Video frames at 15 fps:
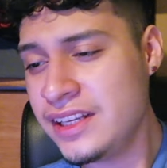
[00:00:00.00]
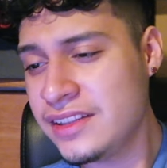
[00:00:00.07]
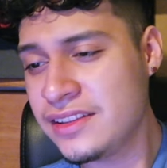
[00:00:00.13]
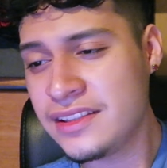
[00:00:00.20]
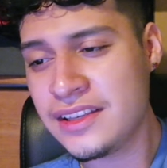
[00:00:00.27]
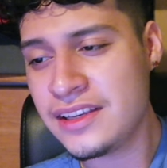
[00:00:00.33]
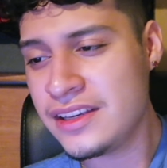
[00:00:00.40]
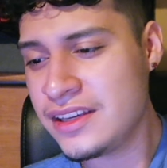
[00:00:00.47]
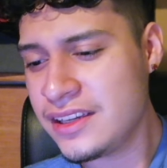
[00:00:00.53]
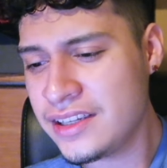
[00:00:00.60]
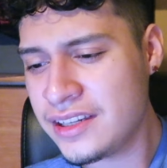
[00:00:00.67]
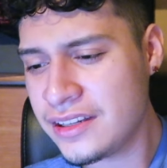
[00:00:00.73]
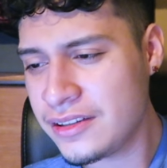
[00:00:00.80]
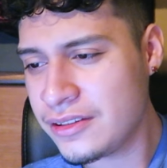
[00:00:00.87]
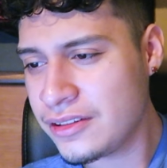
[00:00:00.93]
you that it
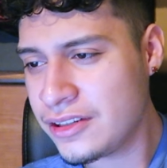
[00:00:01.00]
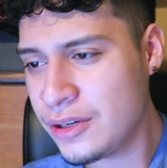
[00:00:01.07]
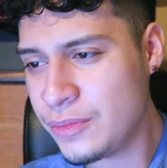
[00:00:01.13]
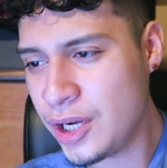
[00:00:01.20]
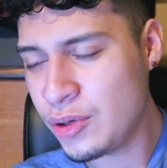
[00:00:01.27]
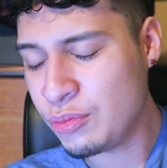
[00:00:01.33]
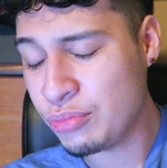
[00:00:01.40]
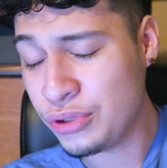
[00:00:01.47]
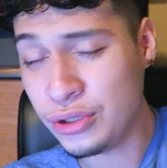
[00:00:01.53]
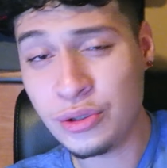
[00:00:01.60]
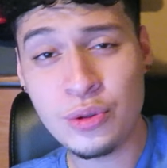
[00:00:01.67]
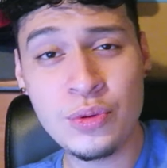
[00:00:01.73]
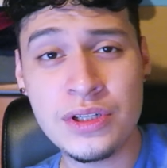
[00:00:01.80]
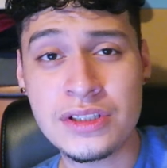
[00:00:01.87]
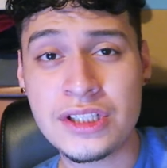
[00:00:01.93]
can come out Sometimes
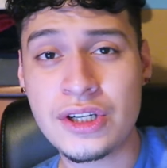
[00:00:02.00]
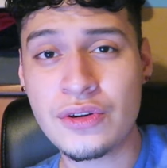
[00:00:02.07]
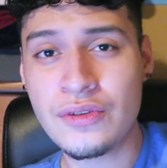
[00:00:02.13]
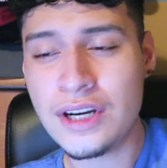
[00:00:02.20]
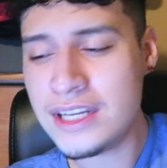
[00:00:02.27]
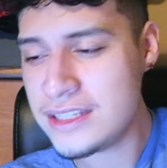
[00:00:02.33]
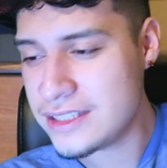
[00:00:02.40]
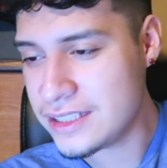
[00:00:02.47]
blue is crazy.